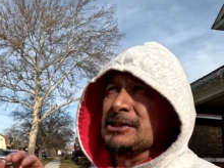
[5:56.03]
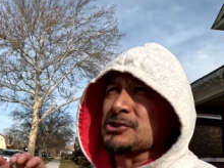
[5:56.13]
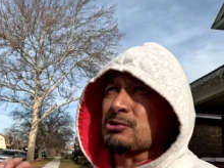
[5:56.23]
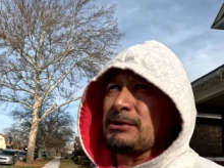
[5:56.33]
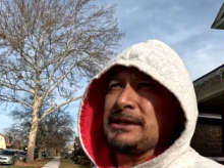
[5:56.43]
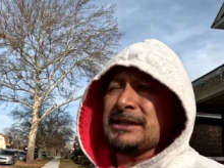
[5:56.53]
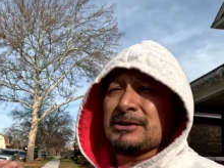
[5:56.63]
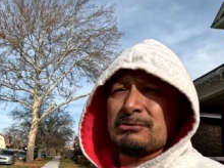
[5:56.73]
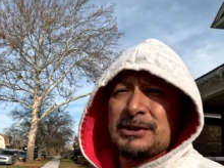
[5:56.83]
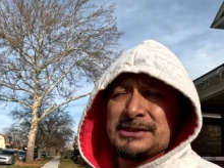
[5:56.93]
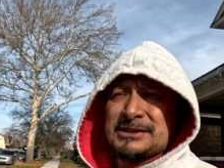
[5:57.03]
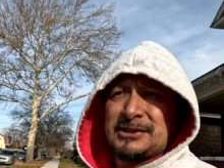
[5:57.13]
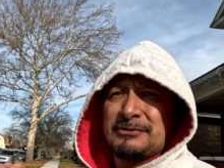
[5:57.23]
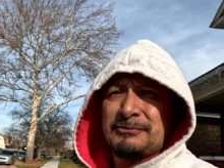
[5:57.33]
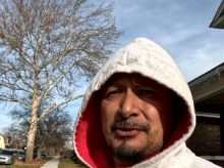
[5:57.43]
treating the rust
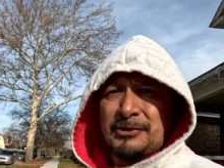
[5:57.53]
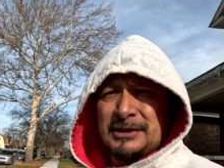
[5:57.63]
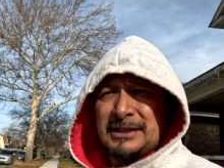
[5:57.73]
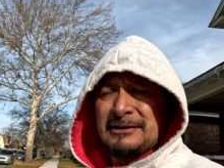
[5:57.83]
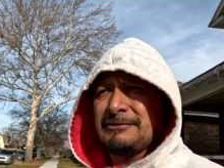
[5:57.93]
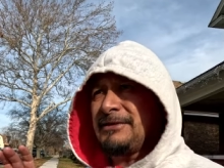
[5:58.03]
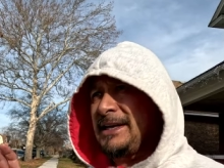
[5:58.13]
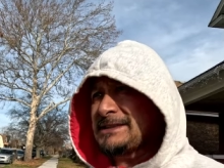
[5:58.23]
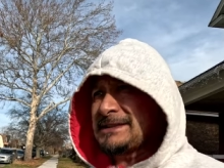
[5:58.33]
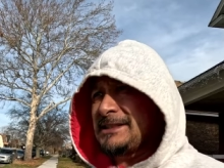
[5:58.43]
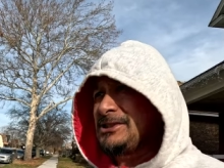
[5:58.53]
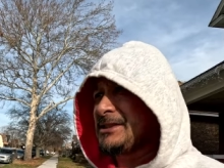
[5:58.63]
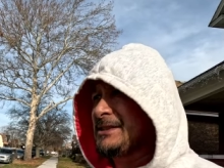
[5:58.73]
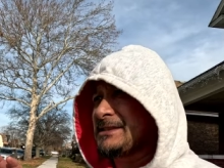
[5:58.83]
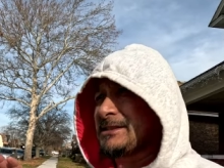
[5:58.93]
converting it fast
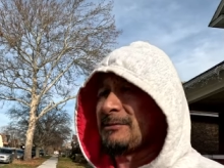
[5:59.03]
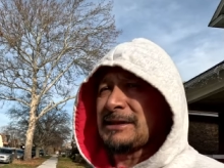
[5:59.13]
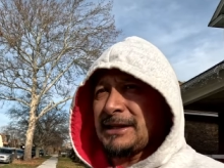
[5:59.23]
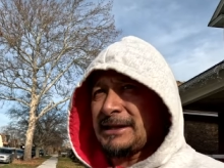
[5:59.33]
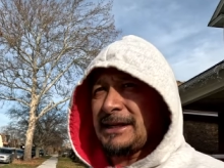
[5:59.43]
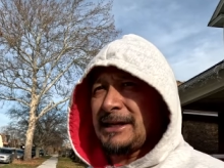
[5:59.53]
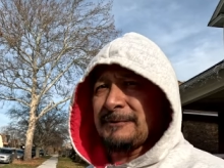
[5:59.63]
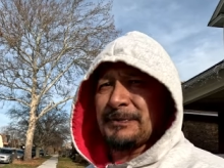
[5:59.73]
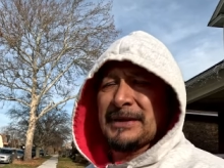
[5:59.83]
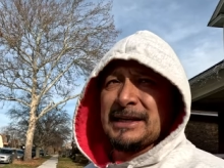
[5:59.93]
etching it something like that